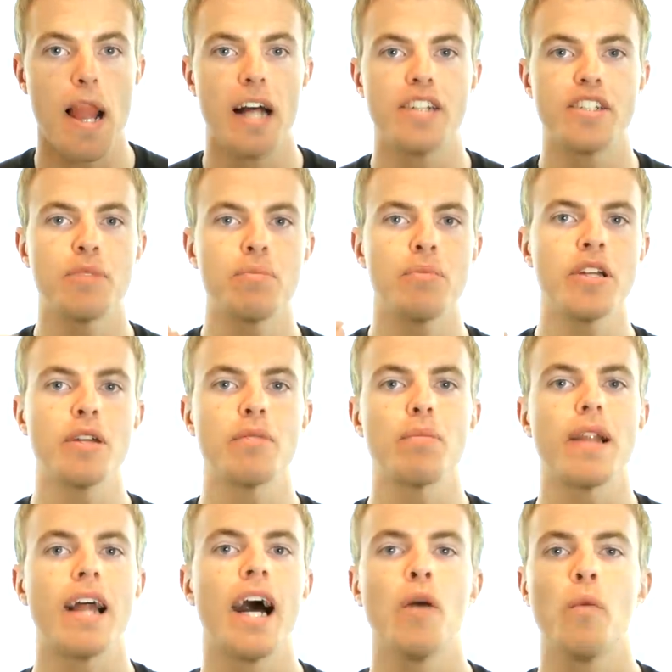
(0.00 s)
Simply
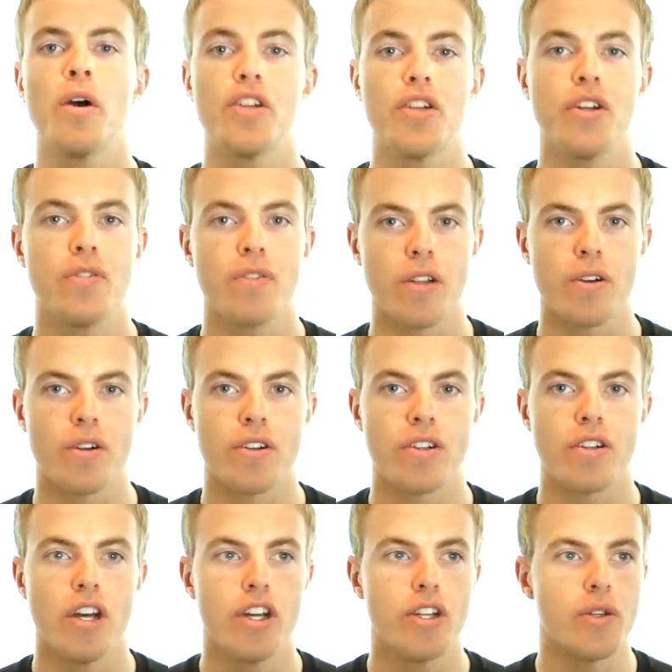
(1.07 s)
apply what you've learned
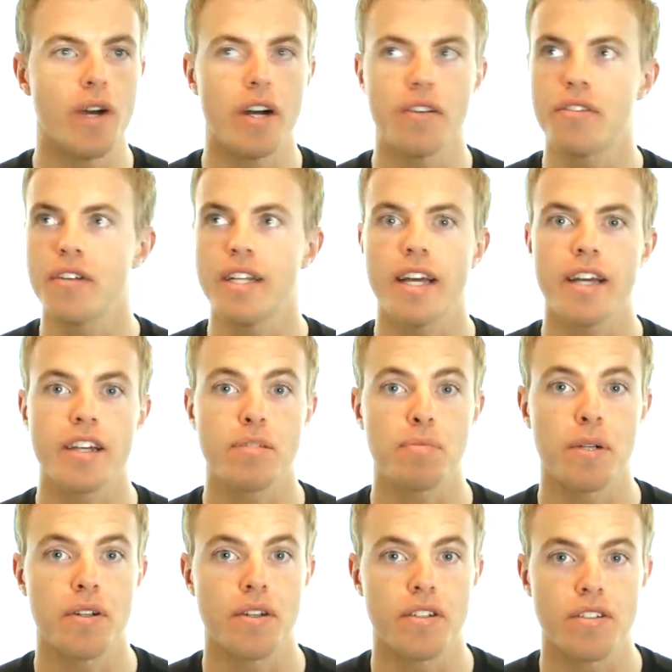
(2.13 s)
to everyday
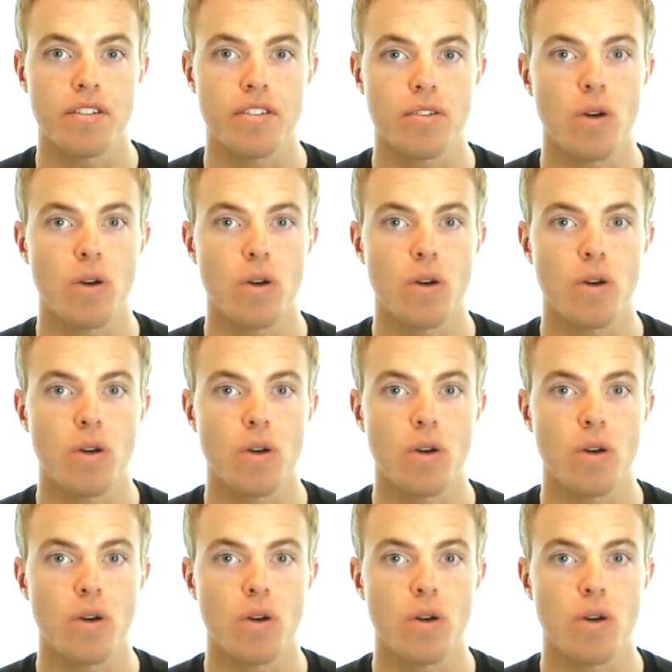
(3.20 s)
experiences,